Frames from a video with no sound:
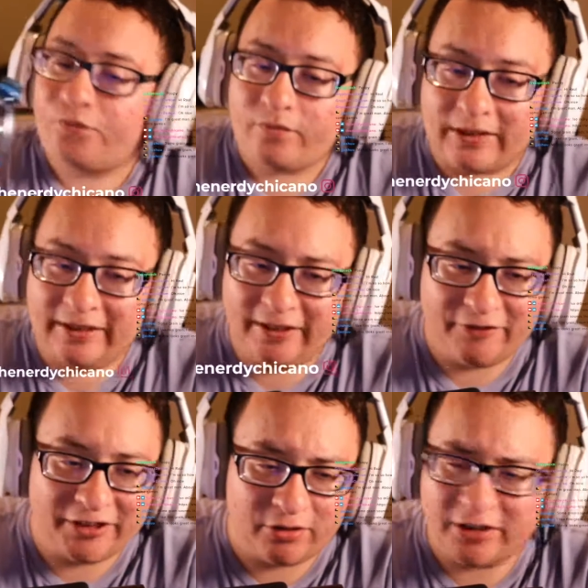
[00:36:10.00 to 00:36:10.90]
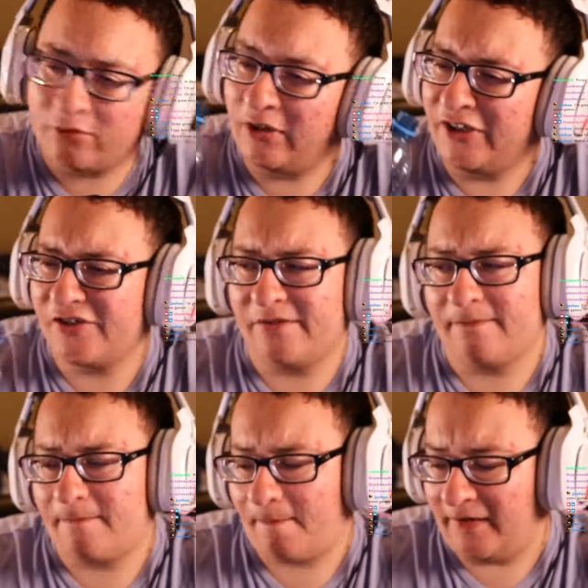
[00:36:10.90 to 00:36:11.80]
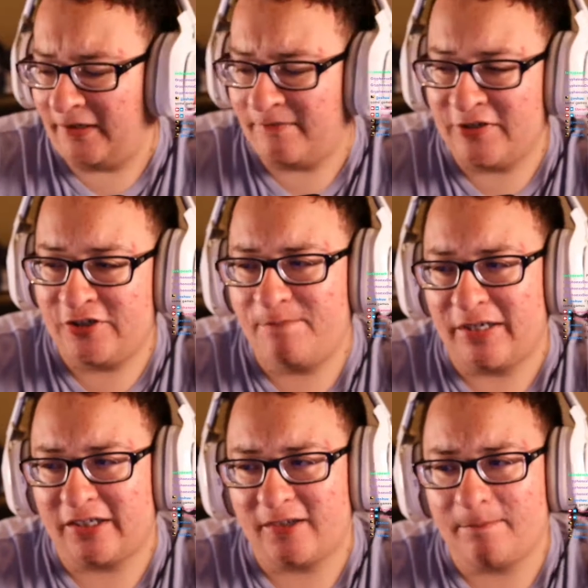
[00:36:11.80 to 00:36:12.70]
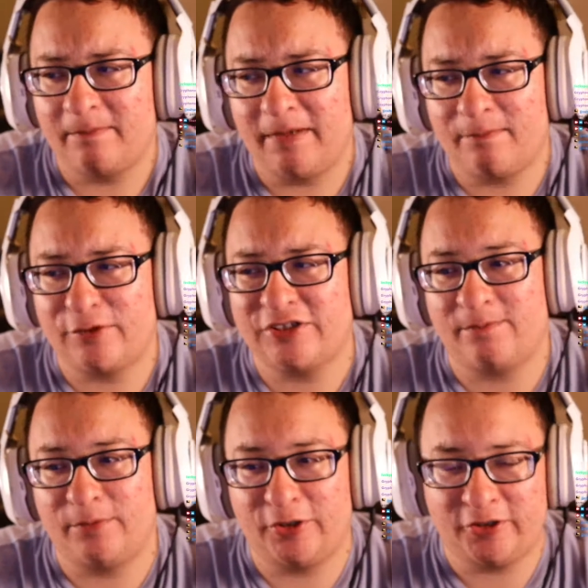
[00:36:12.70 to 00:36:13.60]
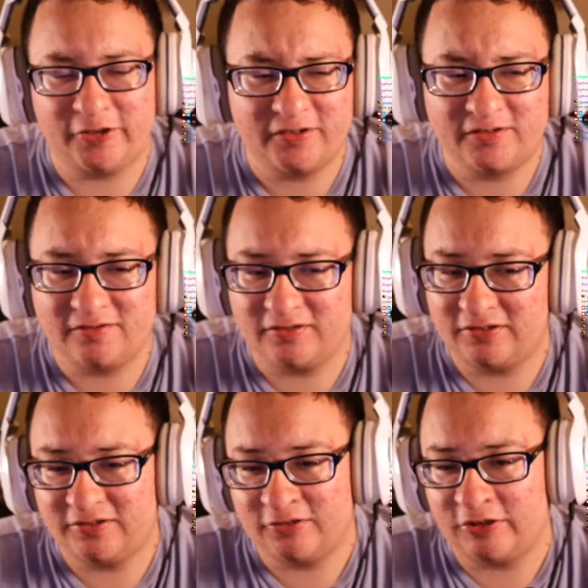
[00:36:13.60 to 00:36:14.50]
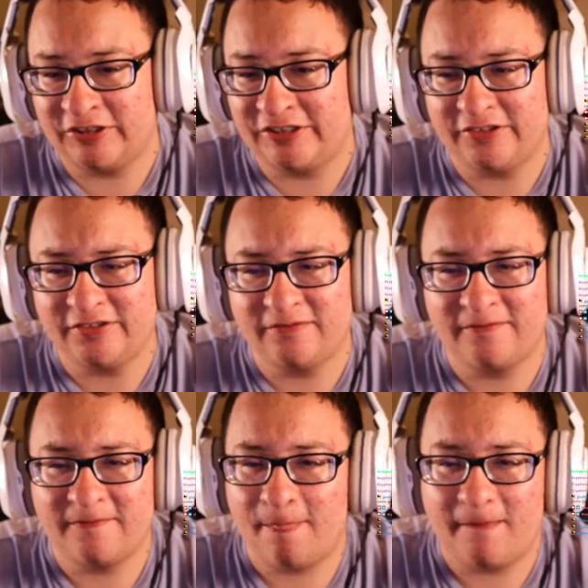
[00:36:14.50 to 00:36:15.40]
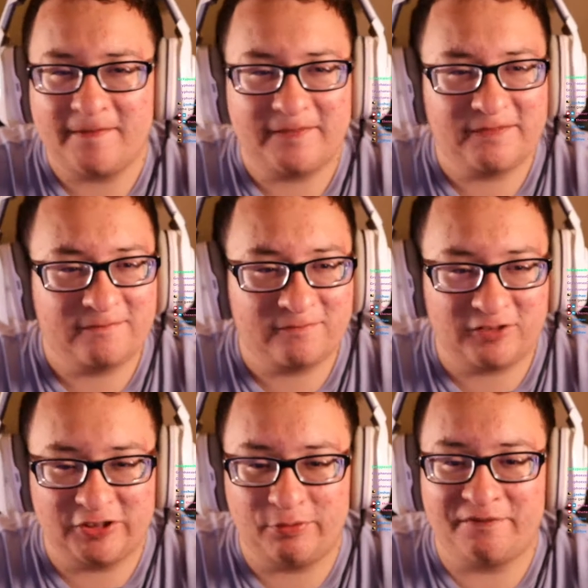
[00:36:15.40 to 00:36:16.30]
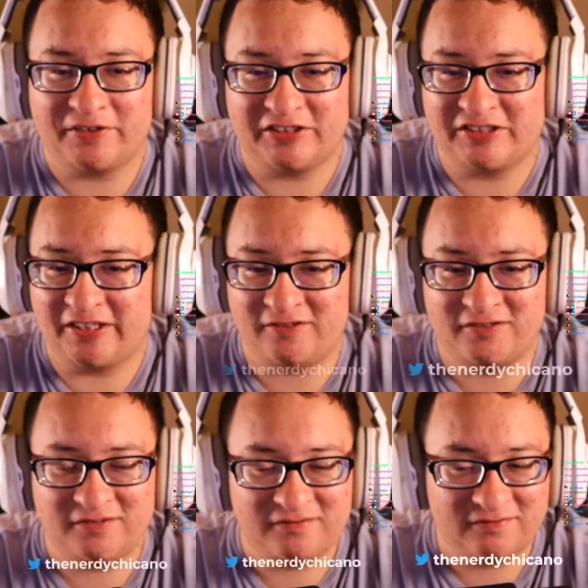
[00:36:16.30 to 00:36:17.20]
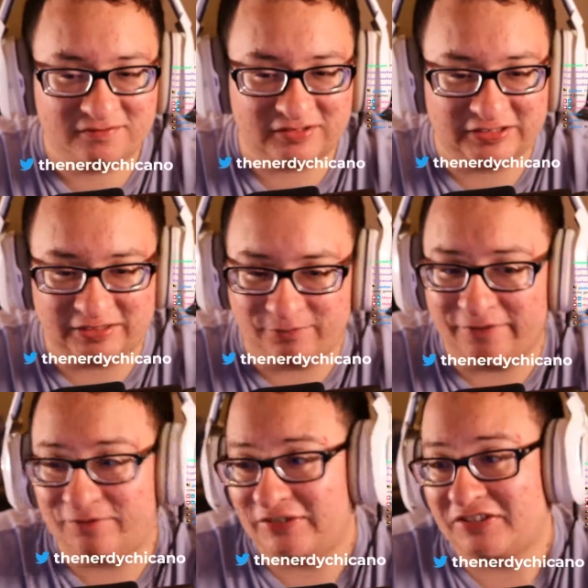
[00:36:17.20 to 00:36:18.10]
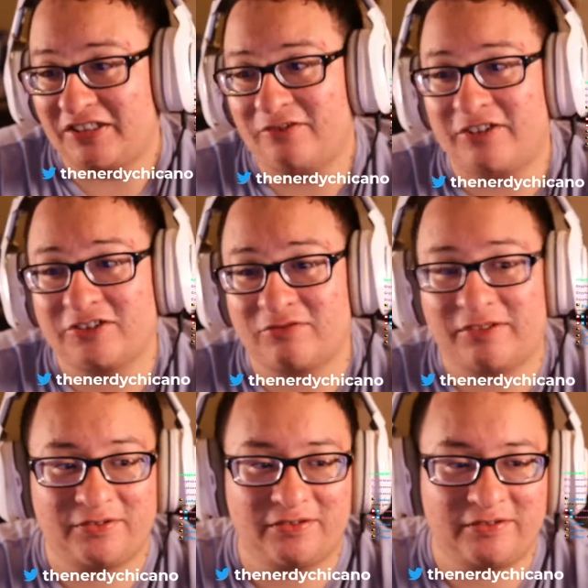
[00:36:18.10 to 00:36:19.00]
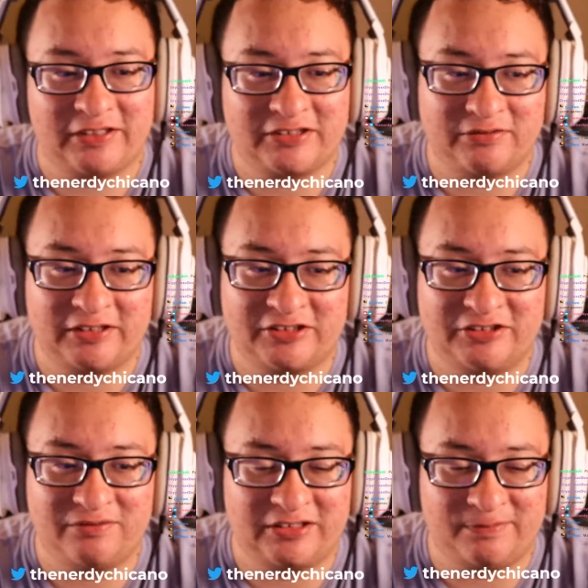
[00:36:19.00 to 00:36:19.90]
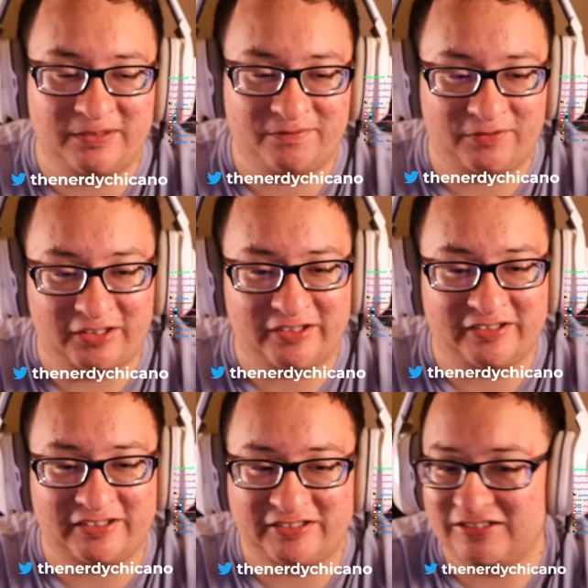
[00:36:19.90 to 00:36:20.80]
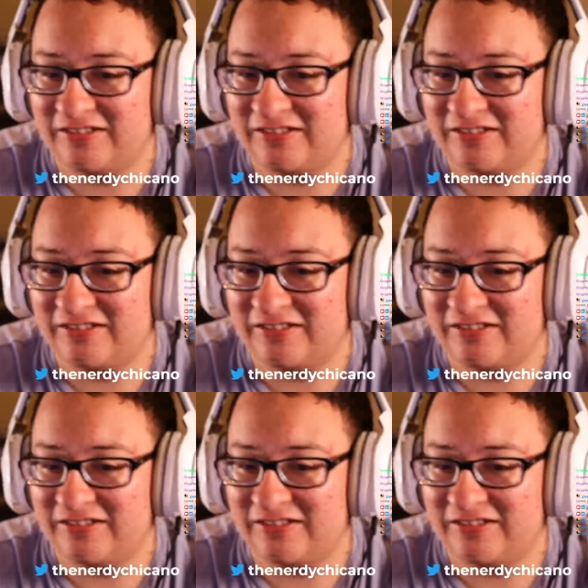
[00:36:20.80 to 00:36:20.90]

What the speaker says: Harry, quick question: did you pick up the Memories of Murder Criterion, or are you waiting for the sale? Because I'm waiting for the sale next week for next month for a lot of things.